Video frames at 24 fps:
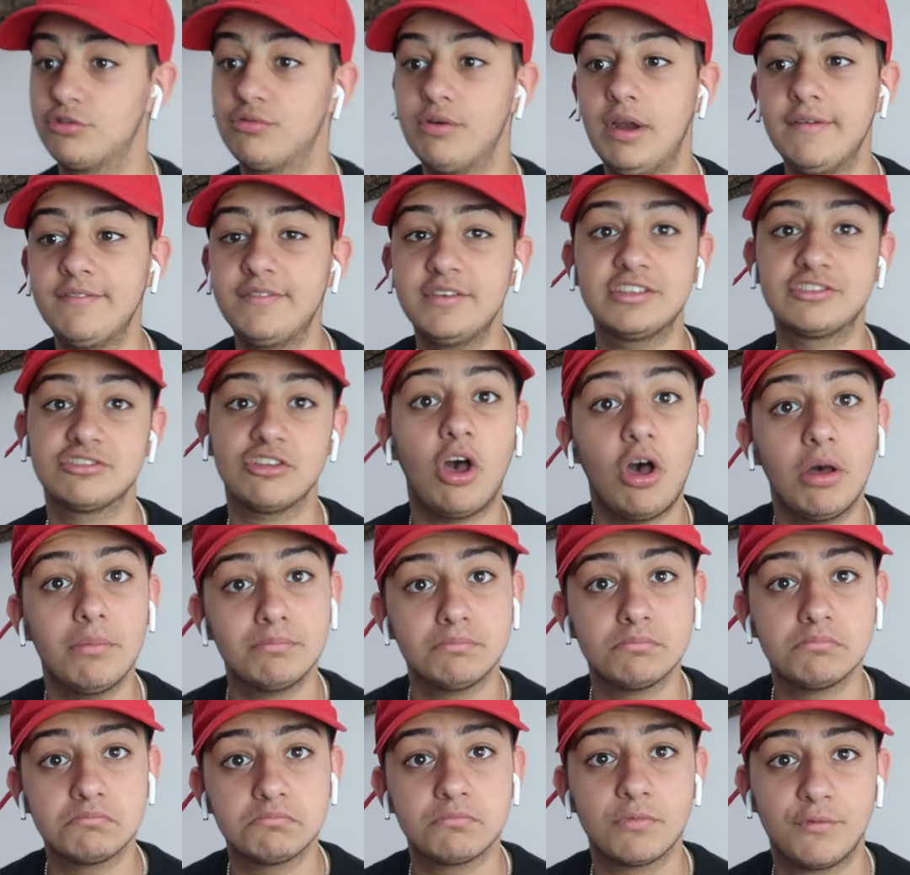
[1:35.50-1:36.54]
The graphics
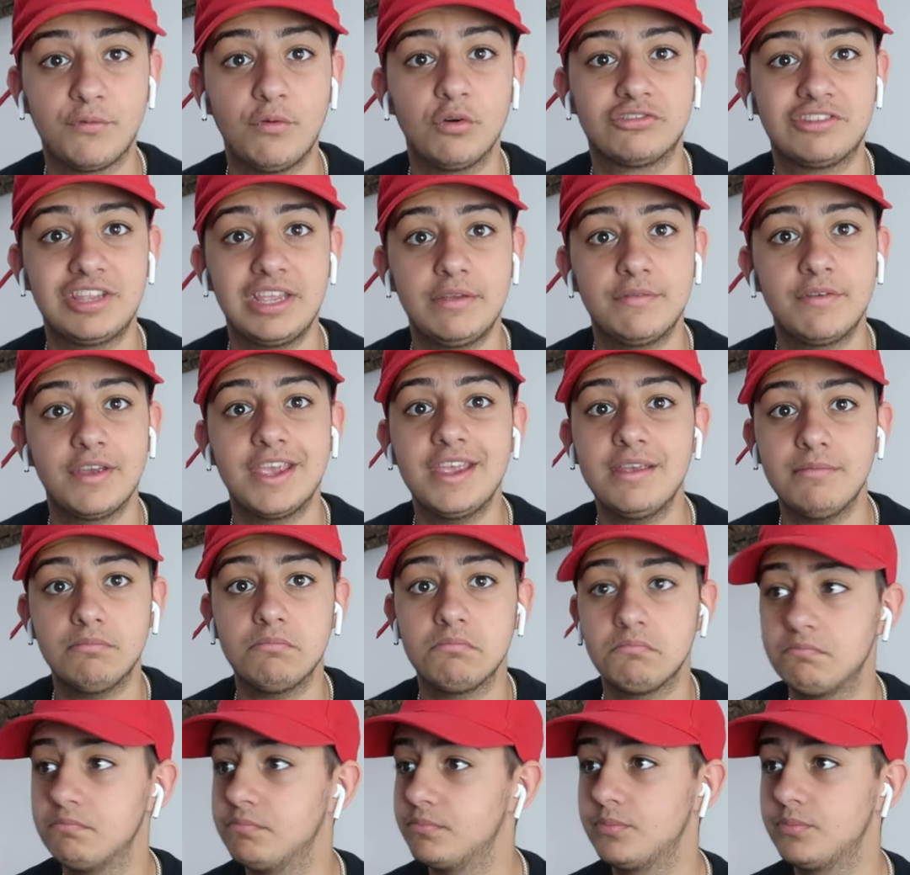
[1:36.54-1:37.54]
aren't for TV.